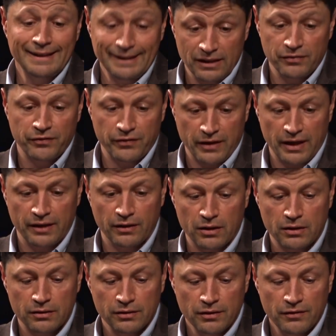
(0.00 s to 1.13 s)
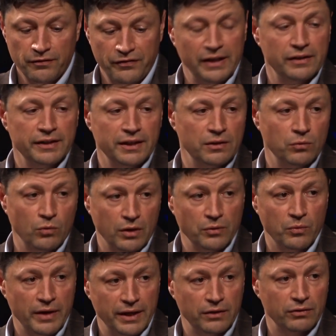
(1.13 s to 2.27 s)
if they are failing in one
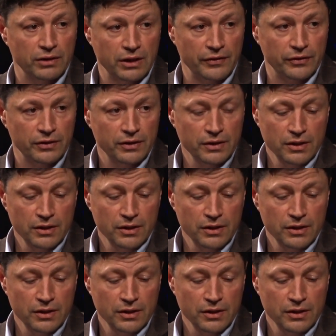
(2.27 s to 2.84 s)
way or another.